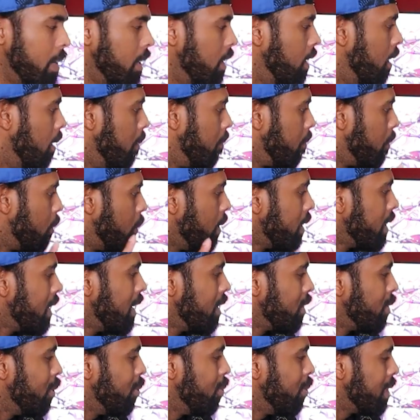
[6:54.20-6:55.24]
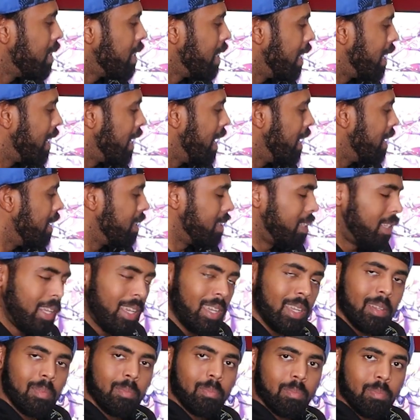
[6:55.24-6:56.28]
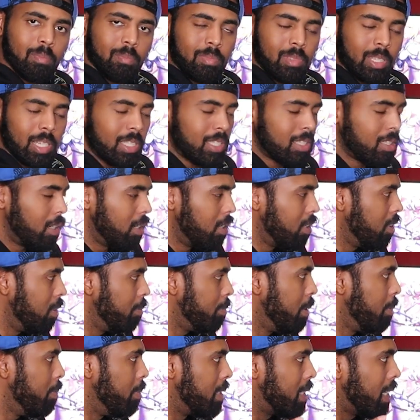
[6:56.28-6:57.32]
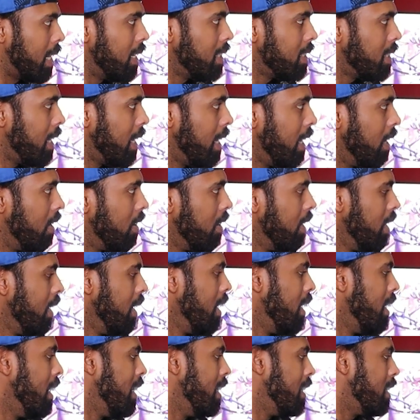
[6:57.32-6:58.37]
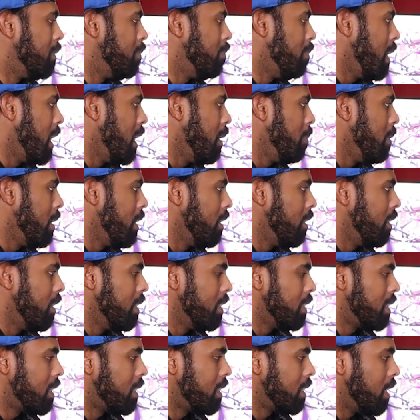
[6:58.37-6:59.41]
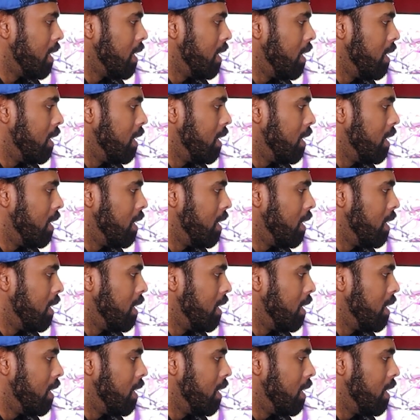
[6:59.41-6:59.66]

The one thing I do wish they kind of did touch on a little bit besides the hair is maybe this